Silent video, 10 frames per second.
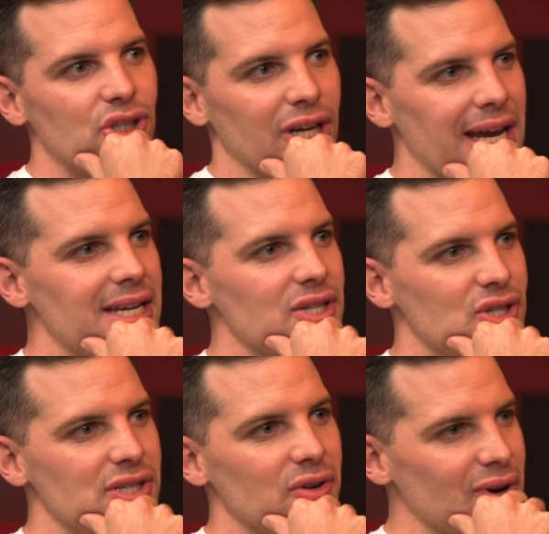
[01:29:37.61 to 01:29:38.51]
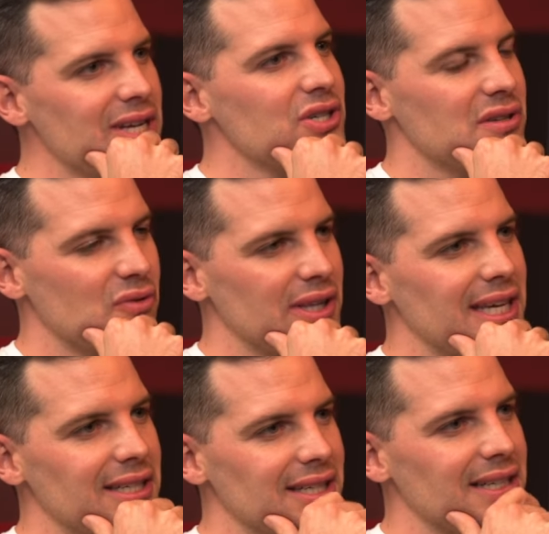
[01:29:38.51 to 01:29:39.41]
change direction of what
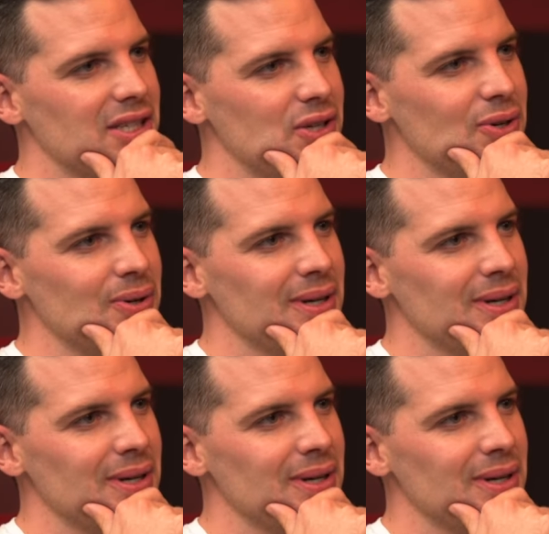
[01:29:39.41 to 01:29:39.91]
they decide to do